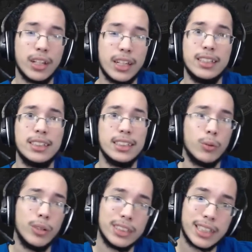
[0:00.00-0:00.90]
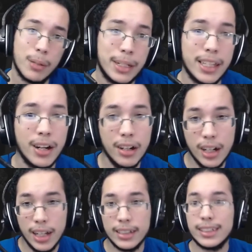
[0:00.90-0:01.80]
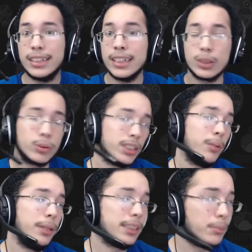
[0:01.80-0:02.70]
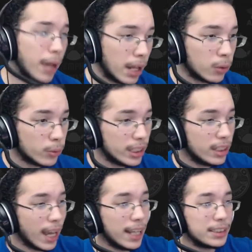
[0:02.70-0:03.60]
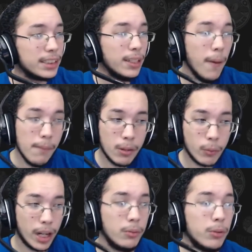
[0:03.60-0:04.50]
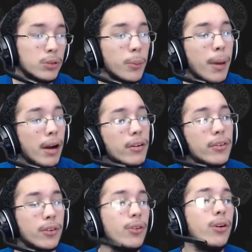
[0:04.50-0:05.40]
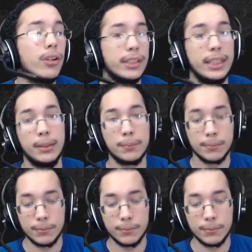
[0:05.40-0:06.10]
the season 1's gonna be there. This was an amazing battle. We actually were able to power through her team